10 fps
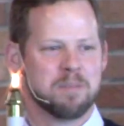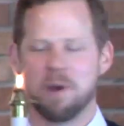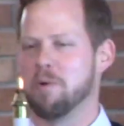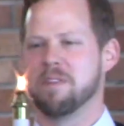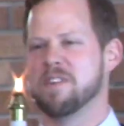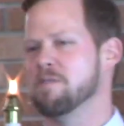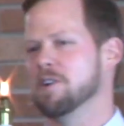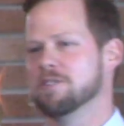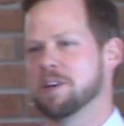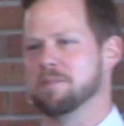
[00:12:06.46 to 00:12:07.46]
My wife never
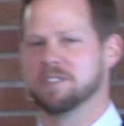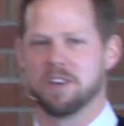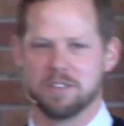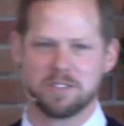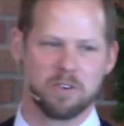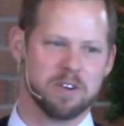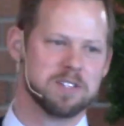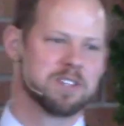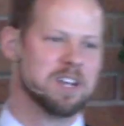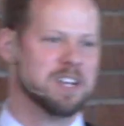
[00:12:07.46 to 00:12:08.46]
knows I'm going to tell these
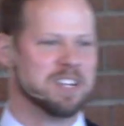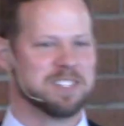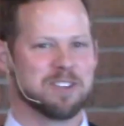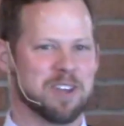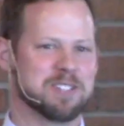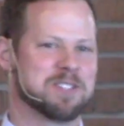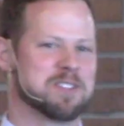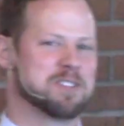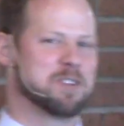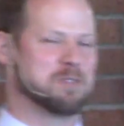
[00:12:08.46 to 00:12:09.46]
stories, so that's
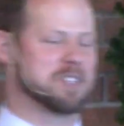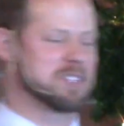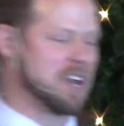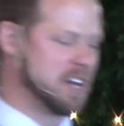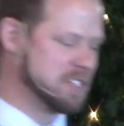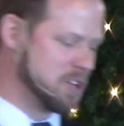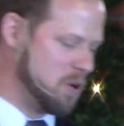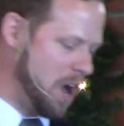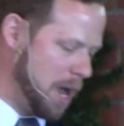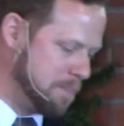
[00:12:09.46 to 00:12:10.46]
exciting.
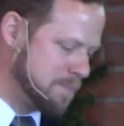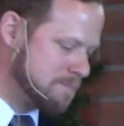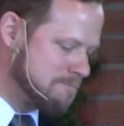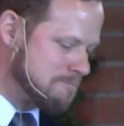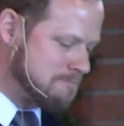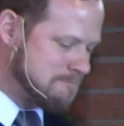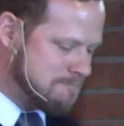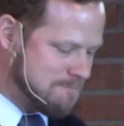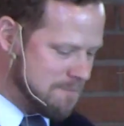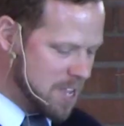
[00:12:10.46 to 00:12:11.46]
So,
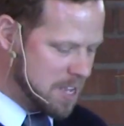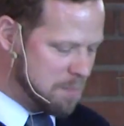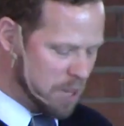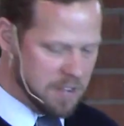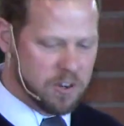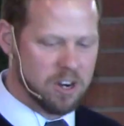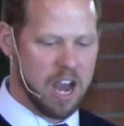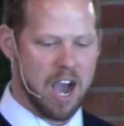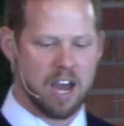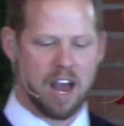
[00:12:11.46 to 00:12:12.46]
believe it or
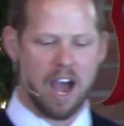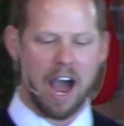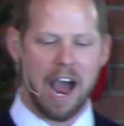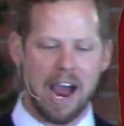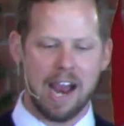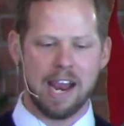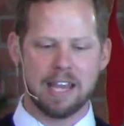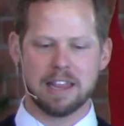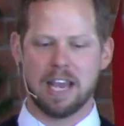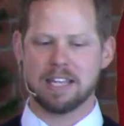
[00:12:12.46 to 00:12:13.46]
not,
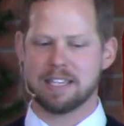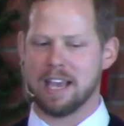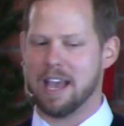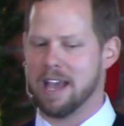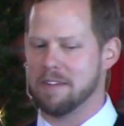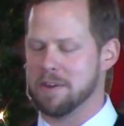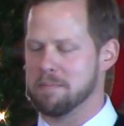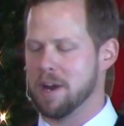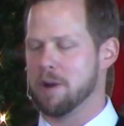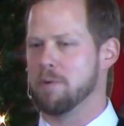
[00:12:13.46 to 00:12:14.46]
I like to have
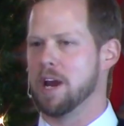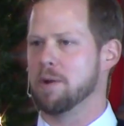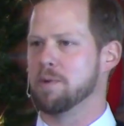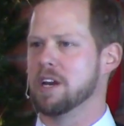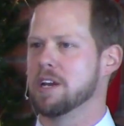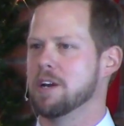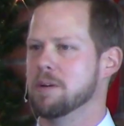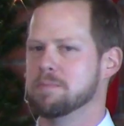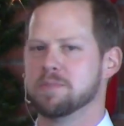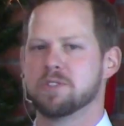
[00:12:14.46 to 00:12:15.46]
it my way when it
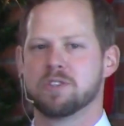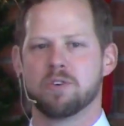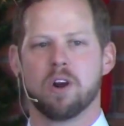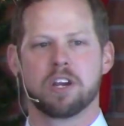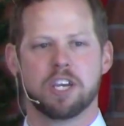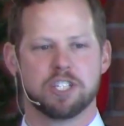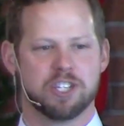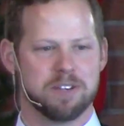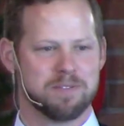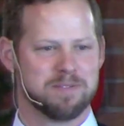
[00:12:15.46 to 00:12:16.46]
comes to our kitchen.